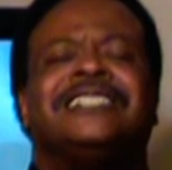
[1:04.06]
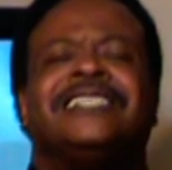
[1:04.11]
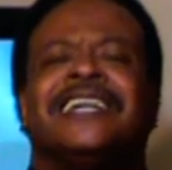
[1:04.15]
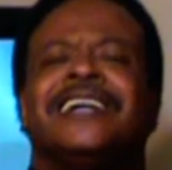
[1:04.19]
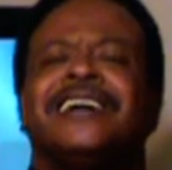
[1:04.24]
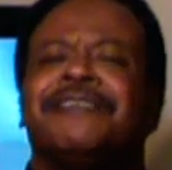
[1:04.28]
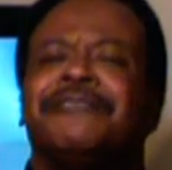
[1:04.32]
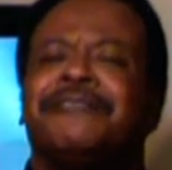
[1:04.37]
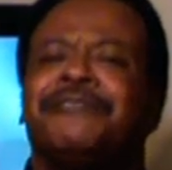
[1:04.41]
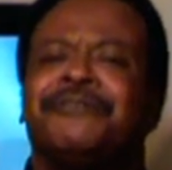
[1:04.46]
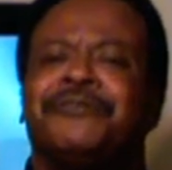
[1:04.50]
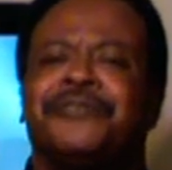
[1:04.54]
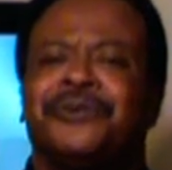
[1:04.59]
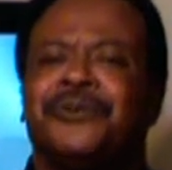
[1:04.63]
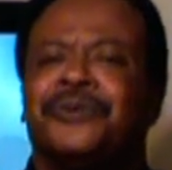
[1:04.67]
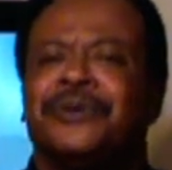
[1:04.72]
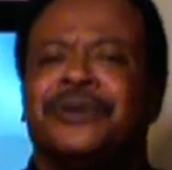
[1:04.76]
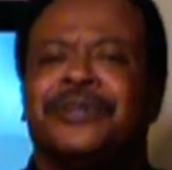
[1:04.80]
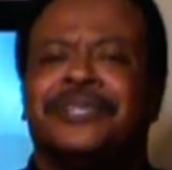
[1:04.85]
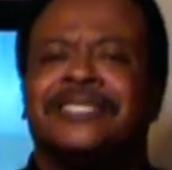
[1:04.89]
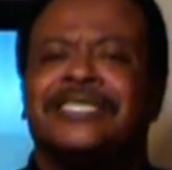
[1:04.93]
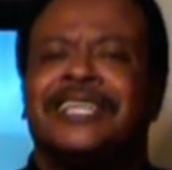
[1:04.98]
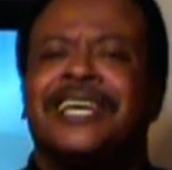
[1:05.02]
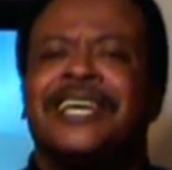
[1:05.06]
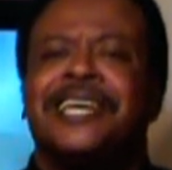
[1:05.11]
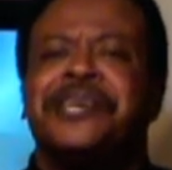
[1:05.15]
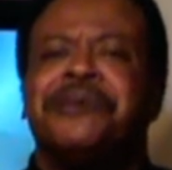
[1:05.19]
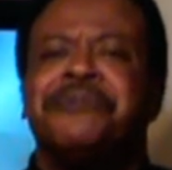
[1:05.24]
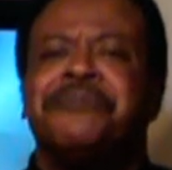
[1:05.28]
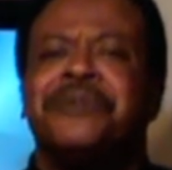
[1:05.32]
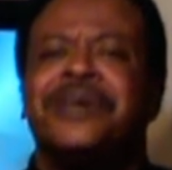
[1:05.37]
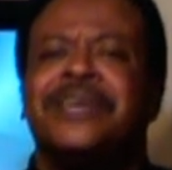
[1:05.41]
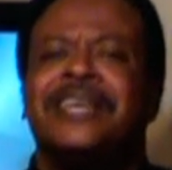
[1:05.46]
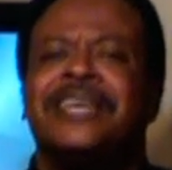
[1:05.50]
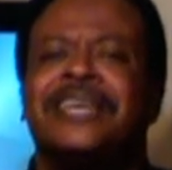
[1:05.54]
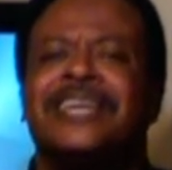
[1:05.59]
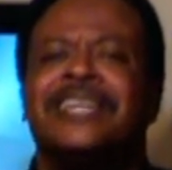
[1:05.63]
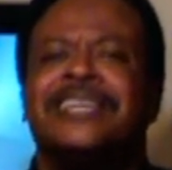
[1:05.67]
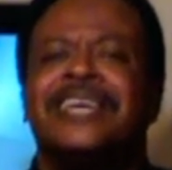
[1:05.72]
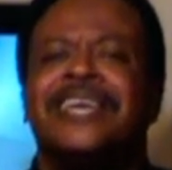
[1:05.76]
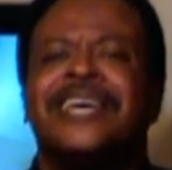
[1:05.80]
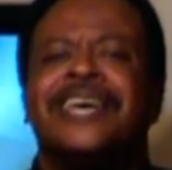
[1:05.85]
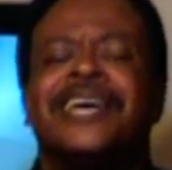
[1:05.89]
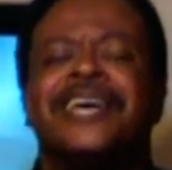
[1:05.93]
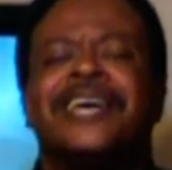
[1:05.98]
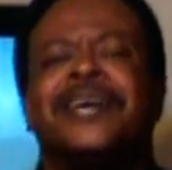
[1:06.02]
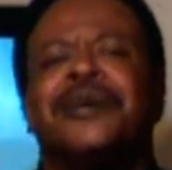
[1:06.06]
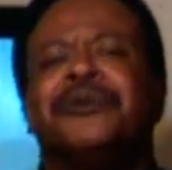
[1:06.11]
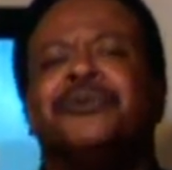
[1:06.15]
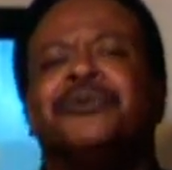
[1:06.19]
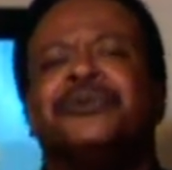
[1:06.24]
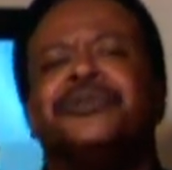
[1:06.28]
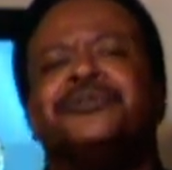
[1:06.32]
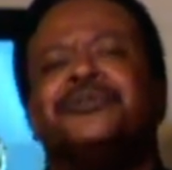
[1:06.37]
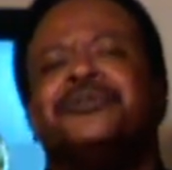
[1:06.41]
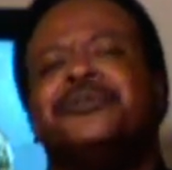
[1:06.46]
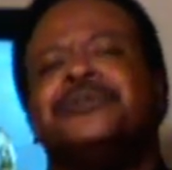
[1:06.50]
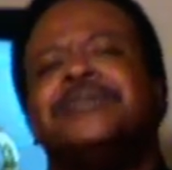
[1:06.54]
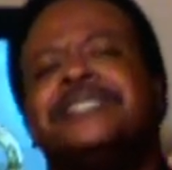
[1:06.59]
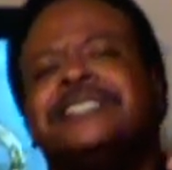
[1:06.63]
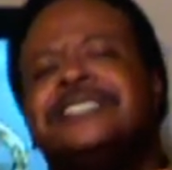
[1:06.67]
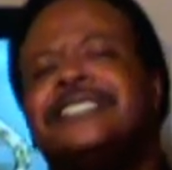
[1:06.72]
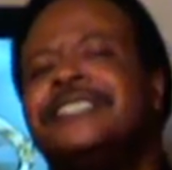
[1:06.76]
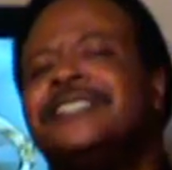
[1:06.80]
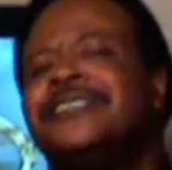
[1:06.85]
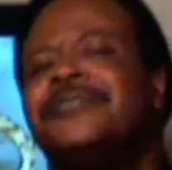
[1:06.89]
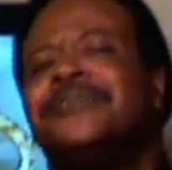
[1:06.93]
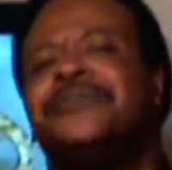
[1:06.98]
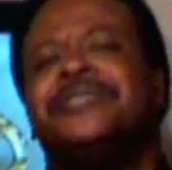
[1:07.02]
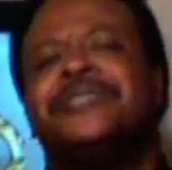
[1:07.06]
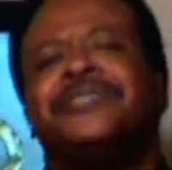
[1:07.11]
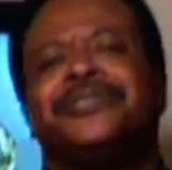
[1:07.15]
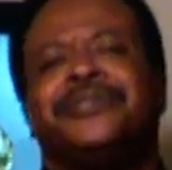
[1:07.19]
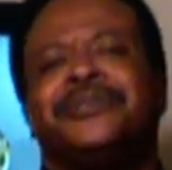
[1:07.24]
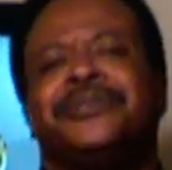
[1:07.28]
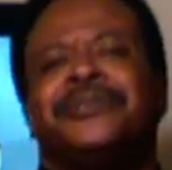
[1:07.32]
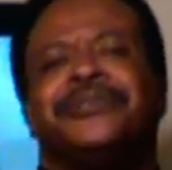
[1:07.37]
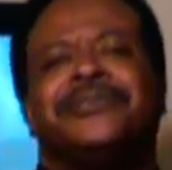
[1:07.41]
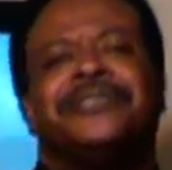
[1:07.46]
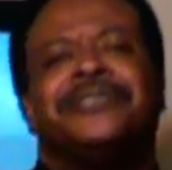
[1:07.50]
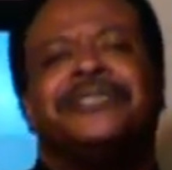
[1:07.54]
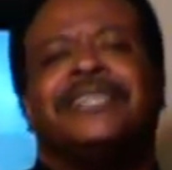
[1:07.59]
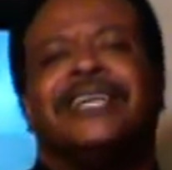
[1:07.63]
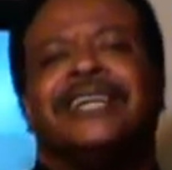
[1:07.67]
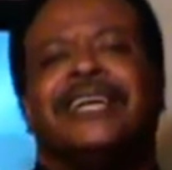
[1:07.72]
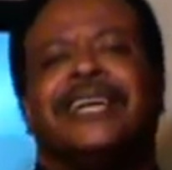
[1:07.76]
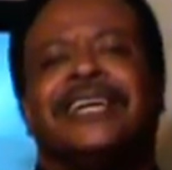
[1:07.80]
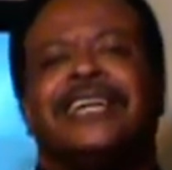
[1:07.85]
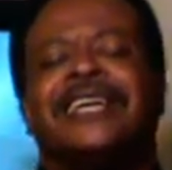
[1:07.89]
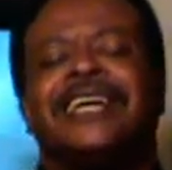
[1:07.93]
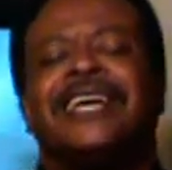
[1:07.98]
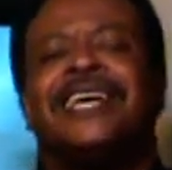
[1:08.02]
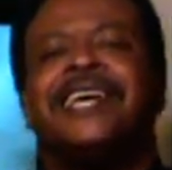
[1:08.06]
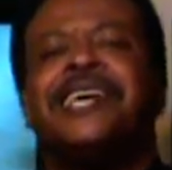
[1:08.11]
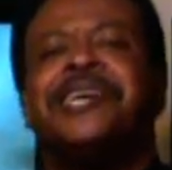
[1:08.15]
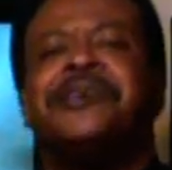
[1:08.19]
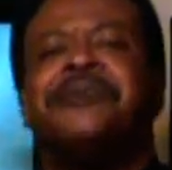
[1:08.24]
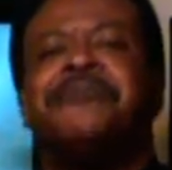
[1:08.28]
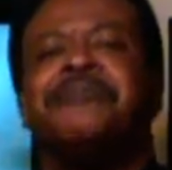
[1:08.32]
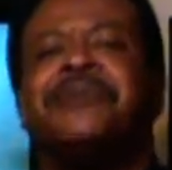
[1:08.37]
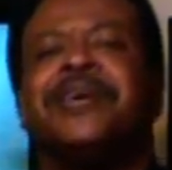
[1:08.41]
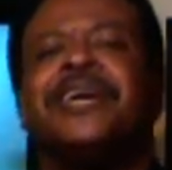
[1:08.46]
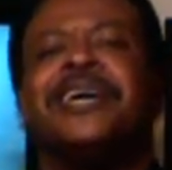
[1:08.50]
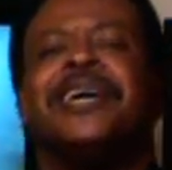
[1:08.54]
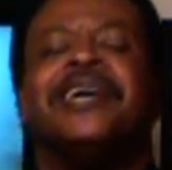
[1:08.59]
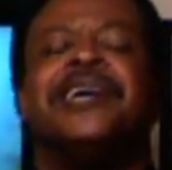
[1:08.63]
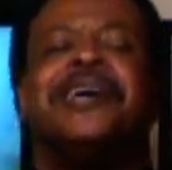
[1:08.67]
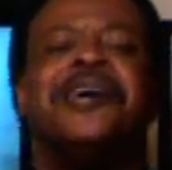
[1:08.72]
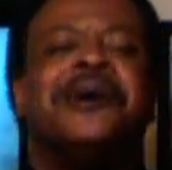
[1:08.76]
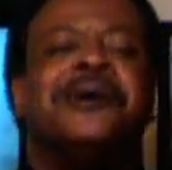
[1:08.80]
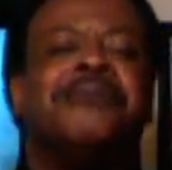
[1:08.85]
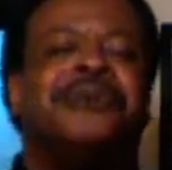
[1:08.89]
death for us, amen, and was risen on the third day, amen.